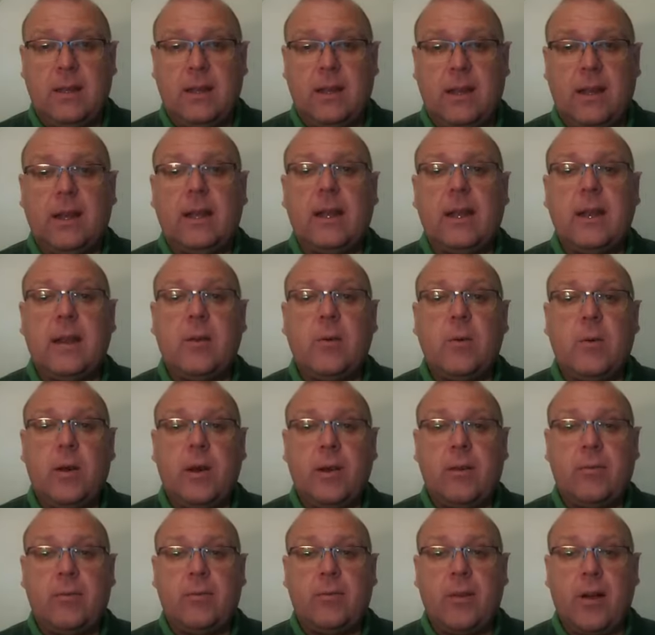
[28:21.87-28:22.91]

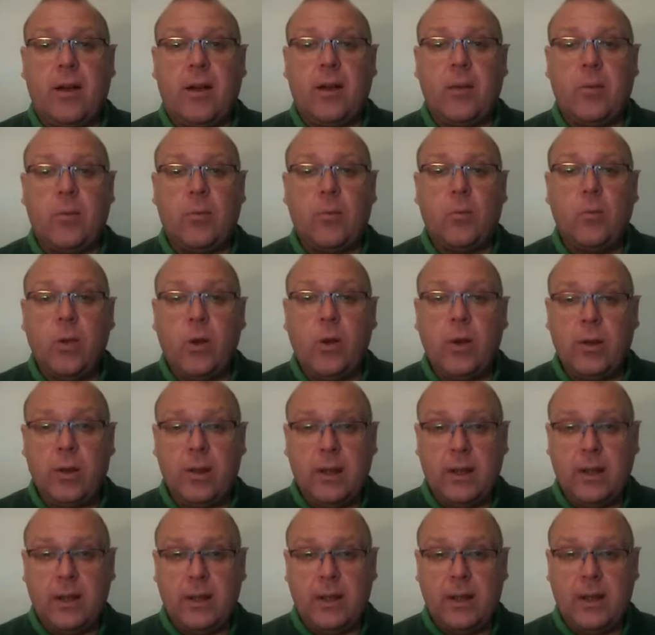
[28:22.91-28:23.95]
I run
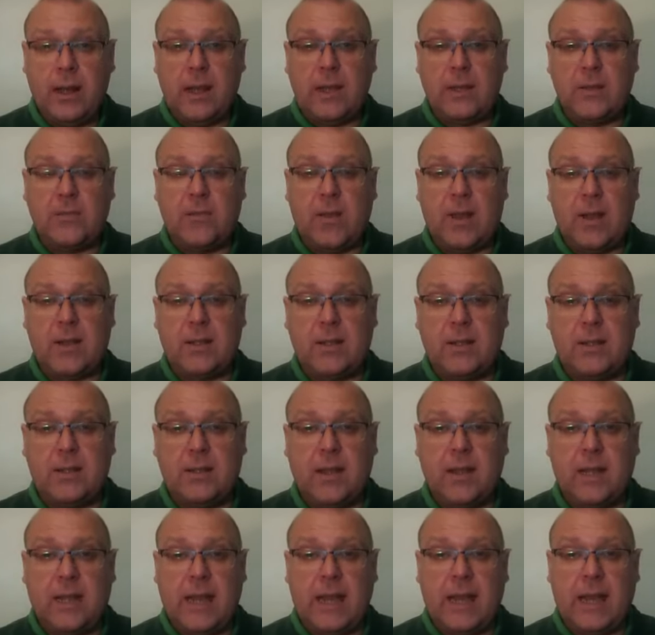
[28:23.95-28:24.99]
as fast as I
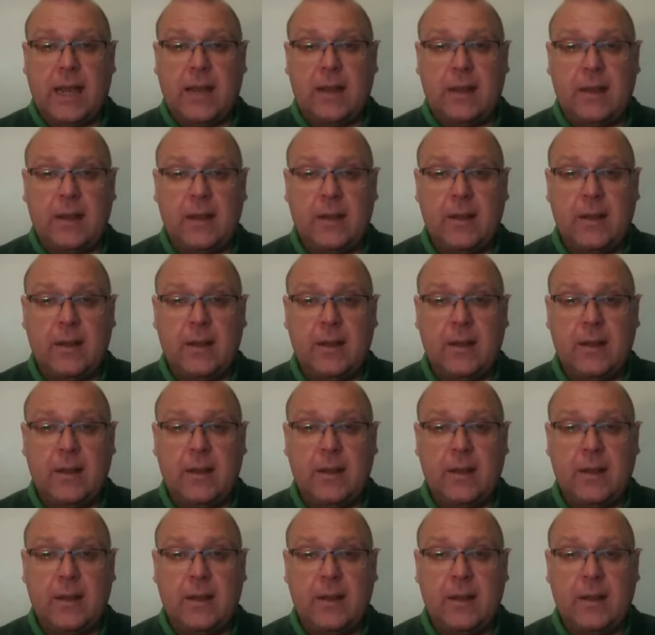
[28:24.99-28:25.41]
can